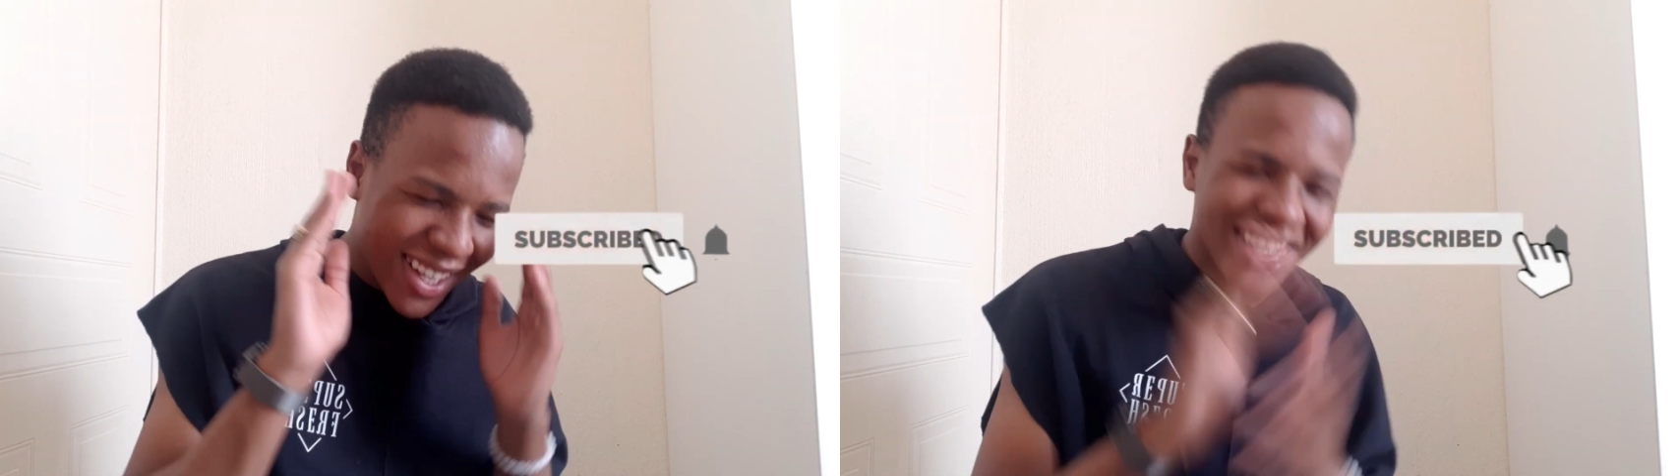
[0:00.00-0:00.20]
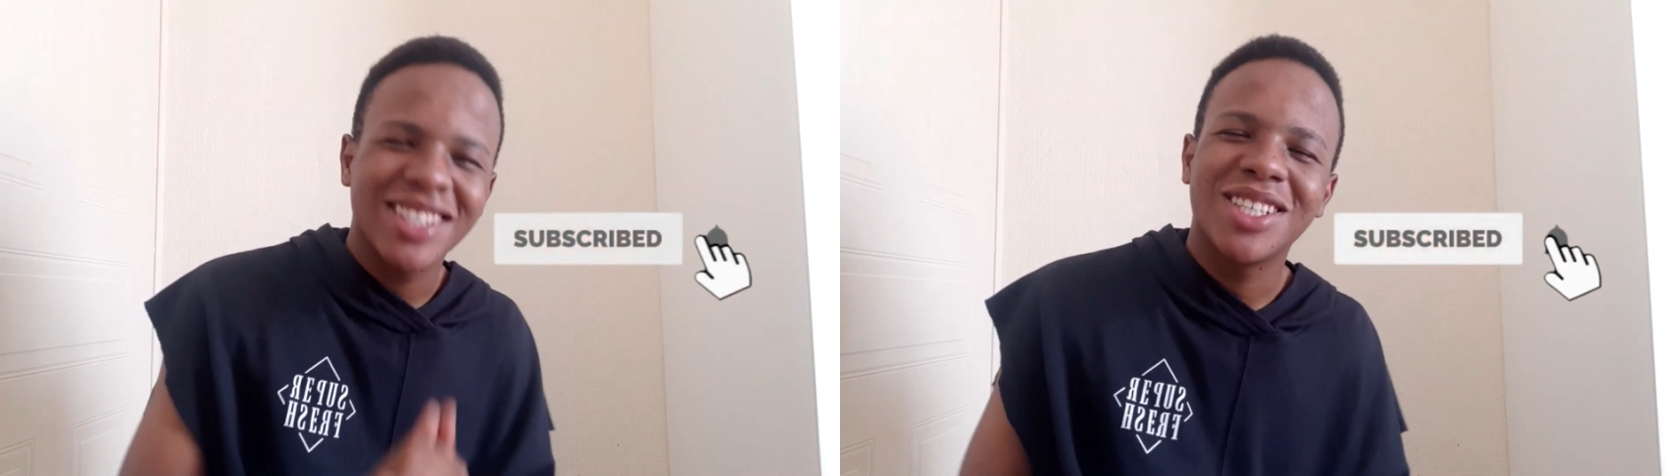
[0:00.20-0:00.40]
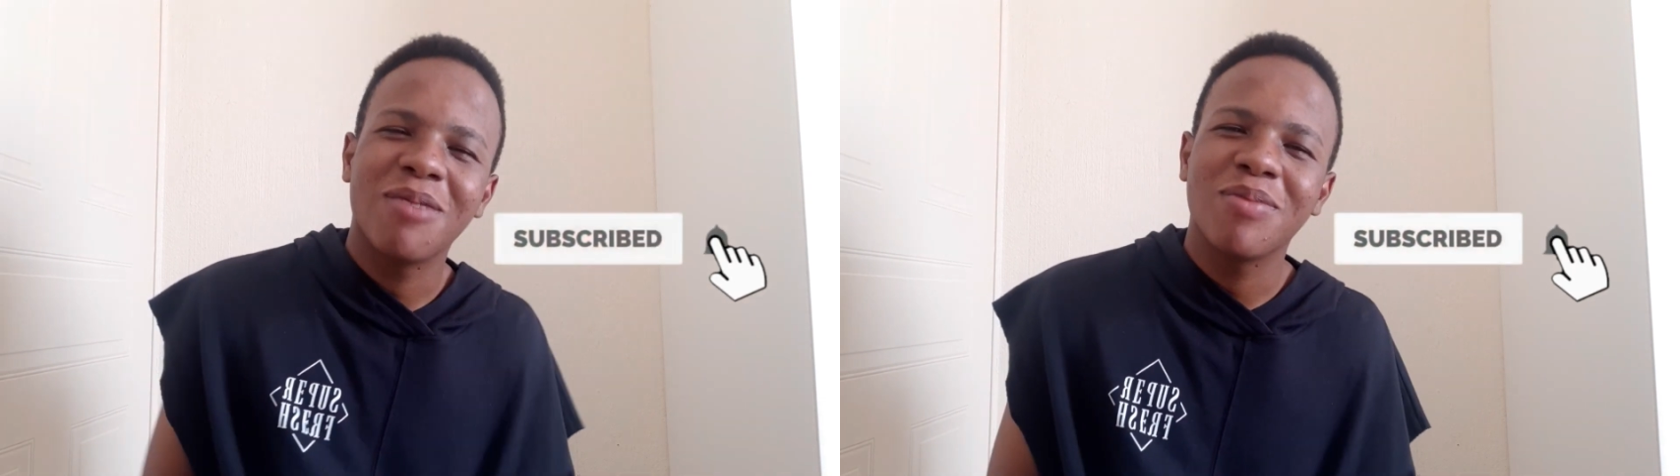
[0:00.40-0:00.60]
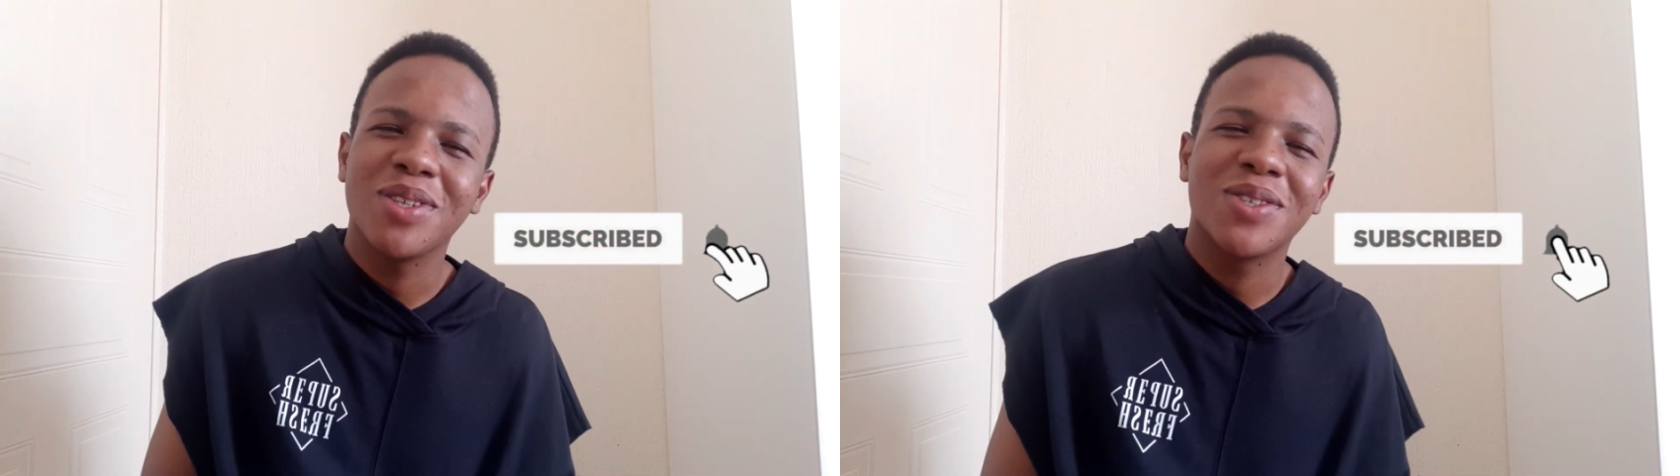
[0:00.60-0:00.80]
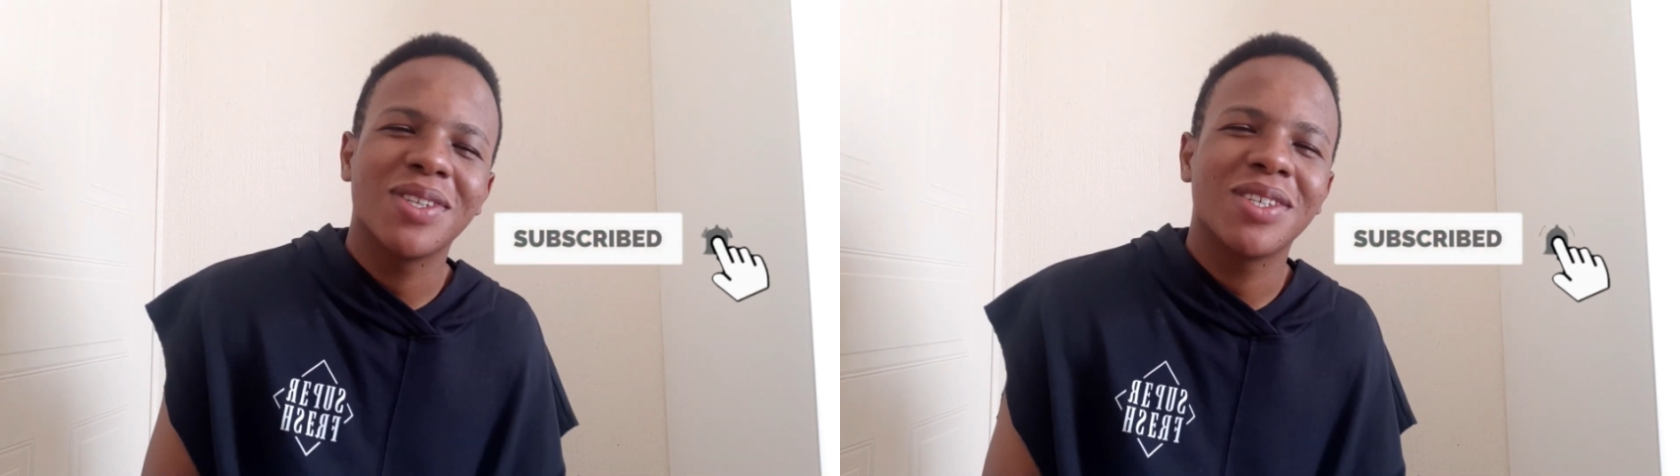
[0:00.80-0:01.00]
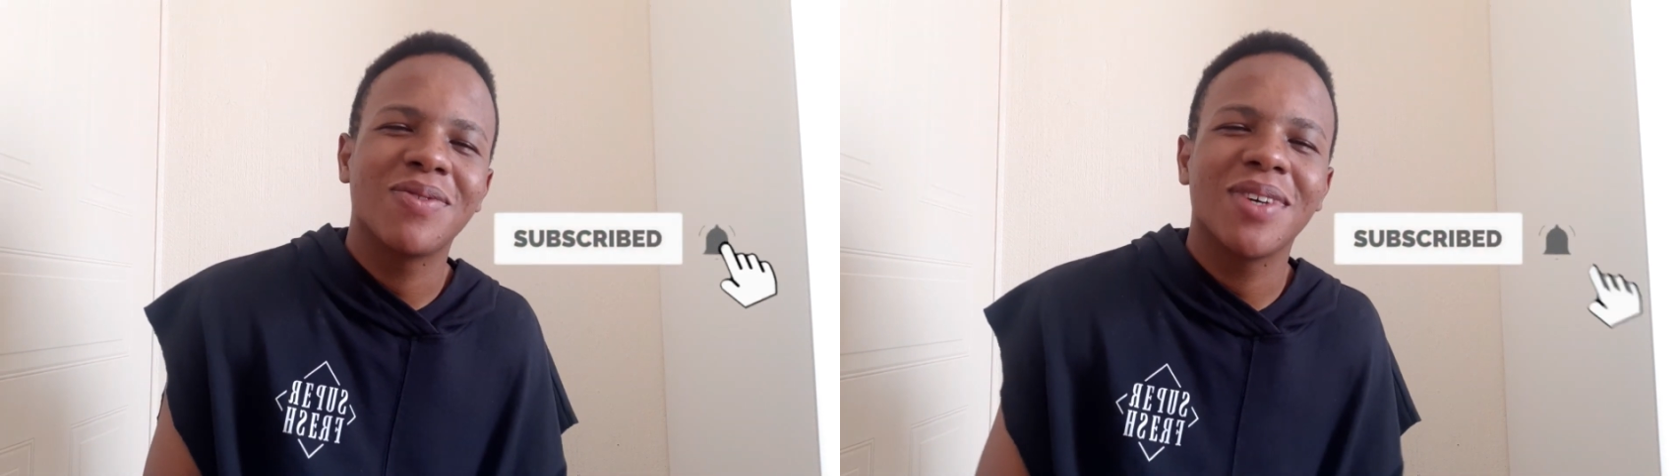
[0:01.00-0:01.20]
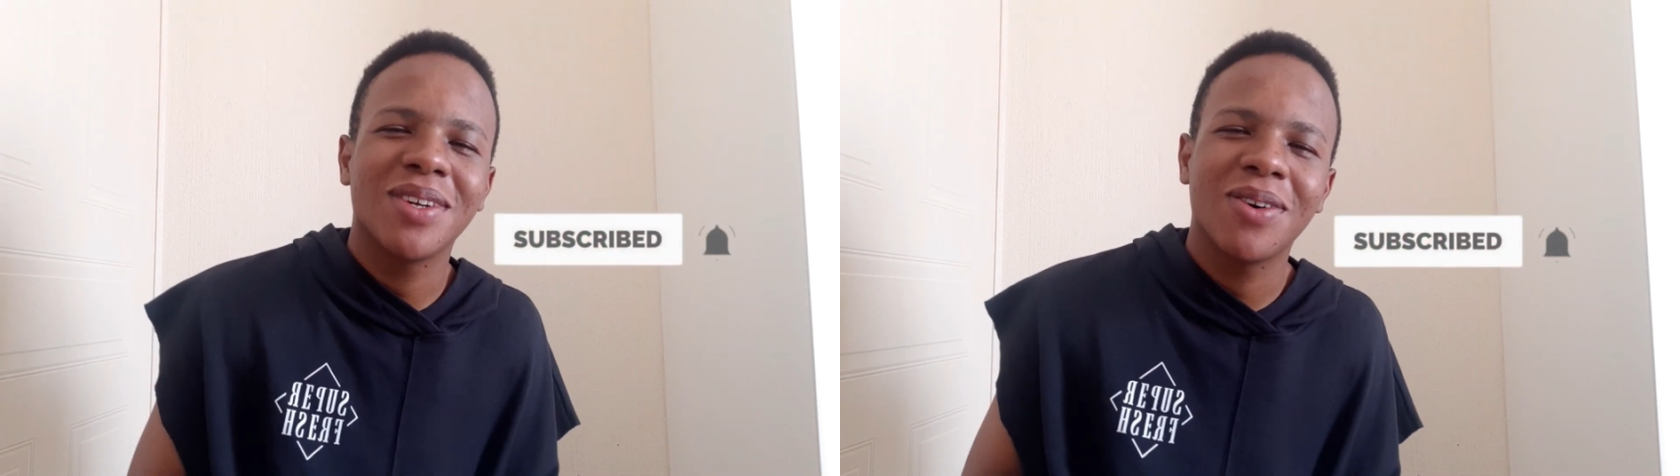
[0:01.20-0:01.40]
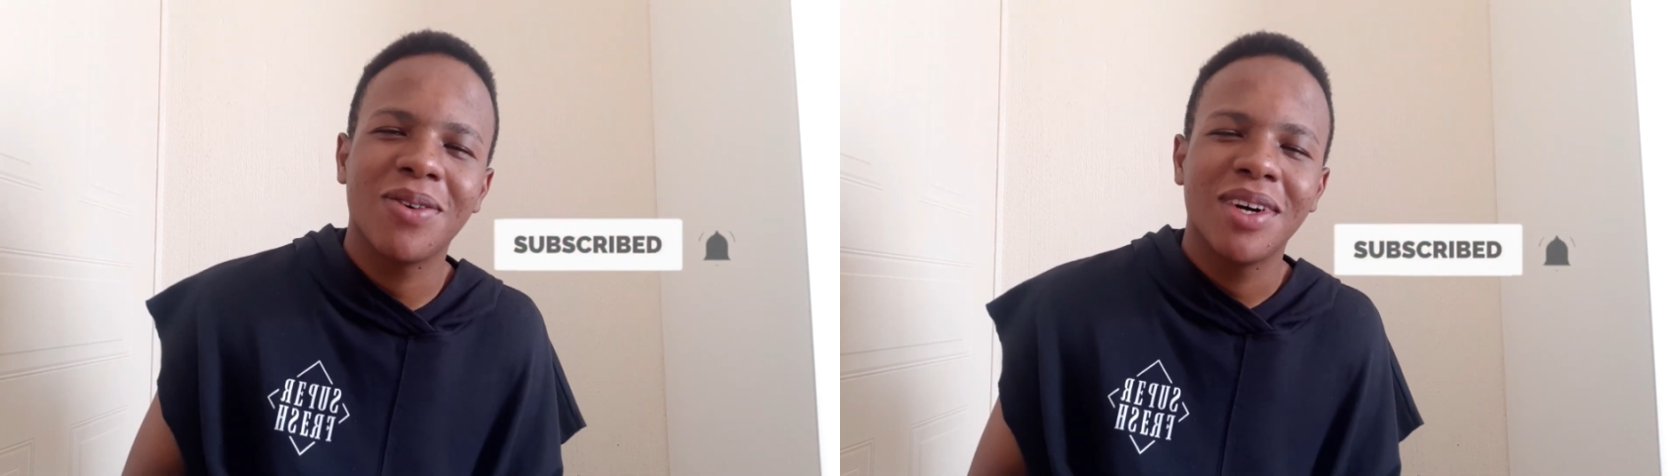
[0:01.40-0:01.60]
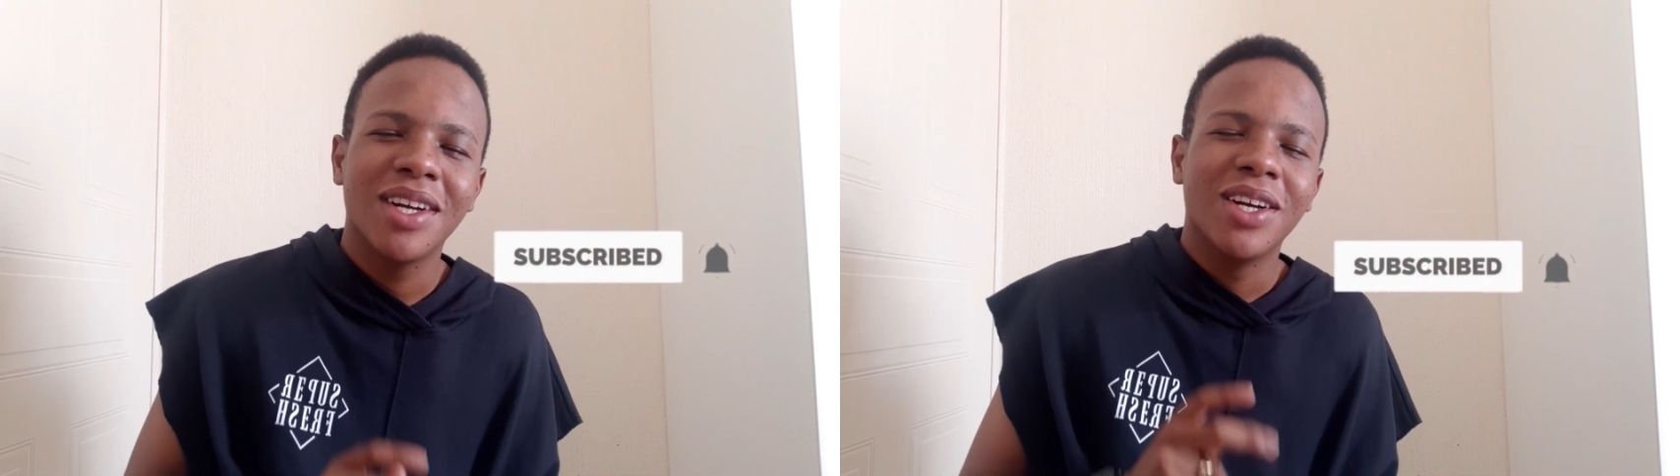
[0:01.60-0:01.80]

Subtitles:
let's jump into this video.